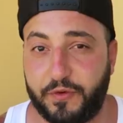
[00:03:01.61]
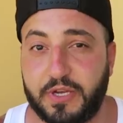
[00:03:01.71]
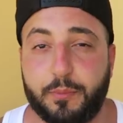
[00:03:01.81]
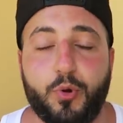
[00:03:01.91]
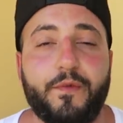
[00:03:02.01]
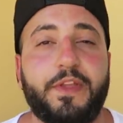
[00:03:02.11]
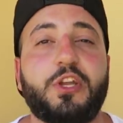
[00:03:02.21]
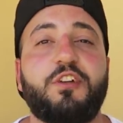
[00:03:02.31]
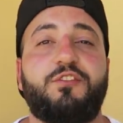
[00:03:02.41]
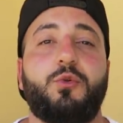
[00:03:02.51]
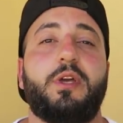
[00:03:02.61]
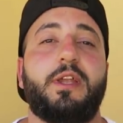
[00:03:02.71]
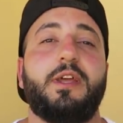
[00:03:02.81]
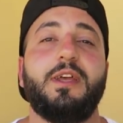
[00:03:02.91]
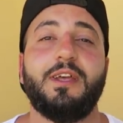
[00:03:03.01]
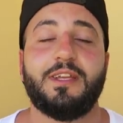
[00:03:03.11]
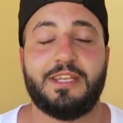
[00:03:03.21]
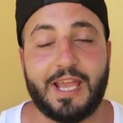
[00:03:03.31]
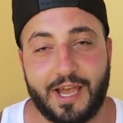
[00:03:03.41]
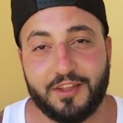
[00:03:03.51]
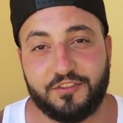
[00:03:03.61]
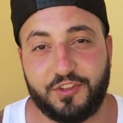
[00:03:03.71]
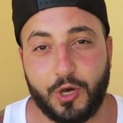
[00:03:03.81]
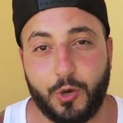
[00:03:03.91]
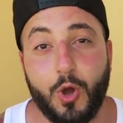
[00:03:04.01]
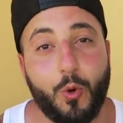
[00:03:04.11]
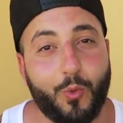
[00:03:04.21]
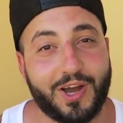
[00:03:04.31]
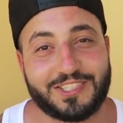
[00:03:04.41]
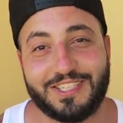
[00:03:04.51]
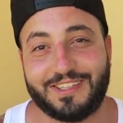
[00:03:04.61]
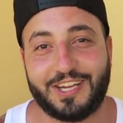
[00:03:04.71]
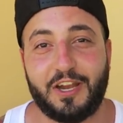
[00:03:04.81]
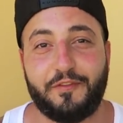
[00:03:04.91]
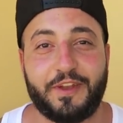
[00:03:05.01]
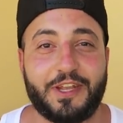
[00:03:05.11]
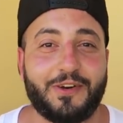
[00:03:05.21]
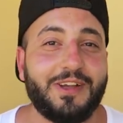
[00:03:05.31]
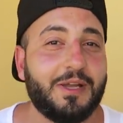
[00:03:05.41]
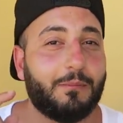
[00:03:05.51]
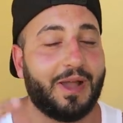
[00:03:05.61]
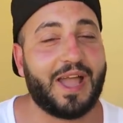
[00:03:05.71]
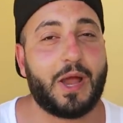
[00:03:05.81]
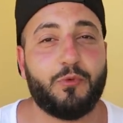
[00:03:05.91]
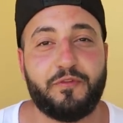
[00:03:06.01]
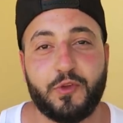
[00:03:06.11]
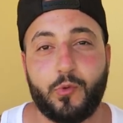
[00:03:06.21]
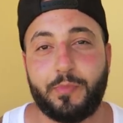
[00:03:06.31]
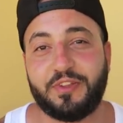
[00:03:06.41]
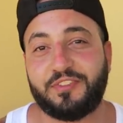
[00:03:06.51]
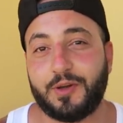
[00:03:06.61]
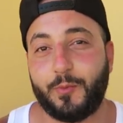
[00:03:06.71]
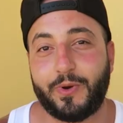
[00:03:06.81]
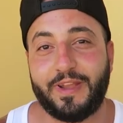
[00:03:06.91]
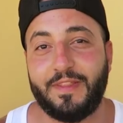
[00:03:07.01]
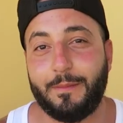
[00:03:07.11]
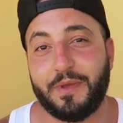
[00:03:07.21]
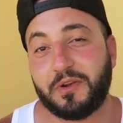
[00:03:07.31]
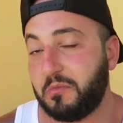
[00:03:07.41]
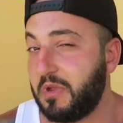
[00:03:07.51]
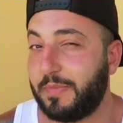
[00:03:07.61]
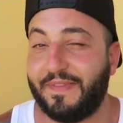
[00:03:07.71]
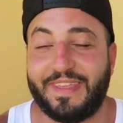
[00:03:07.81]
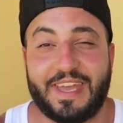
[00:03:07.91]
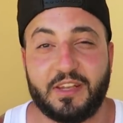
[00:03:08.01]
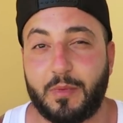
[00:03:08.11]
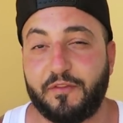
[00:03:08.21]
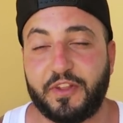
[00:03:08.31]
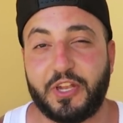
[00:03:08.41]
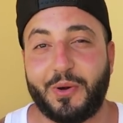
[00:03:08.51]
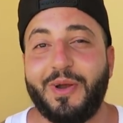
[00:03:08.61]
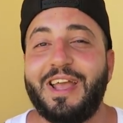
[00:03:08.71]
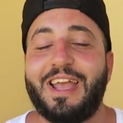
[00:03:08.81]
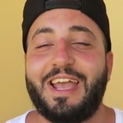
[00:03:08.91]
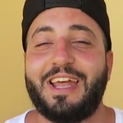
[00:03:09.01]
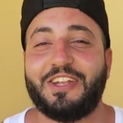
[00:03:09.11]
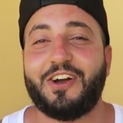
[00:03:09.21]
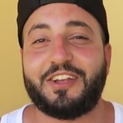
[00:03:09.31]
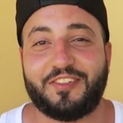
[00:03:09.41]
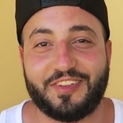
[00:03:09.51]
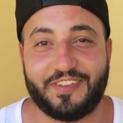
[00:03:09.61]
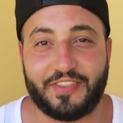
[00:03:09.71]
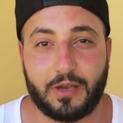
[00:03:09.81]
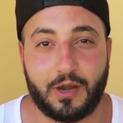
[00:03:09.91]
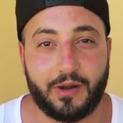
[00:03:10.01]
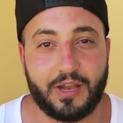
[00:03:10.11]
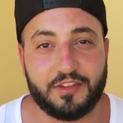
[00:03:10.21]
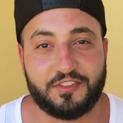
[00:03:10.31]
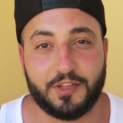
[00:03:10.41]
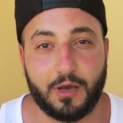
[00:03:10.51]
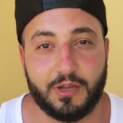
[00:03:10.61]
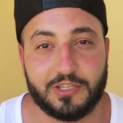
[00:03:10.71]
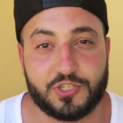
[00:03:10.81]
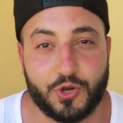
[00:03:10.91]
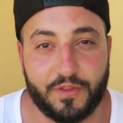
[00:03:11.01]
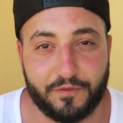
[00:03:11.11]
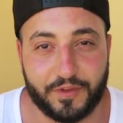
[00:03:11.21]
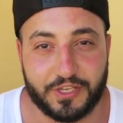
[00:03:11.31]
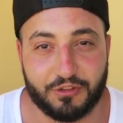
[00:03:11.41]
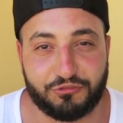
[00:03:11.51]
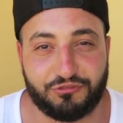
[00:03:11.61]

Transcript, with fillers: very important that you guys do hit it. Yeah, so watch the entire video. My hat reveal will be somewhere in the middle, maybe at the end of my video, and y'all can see it there, all right? So enjoy the video,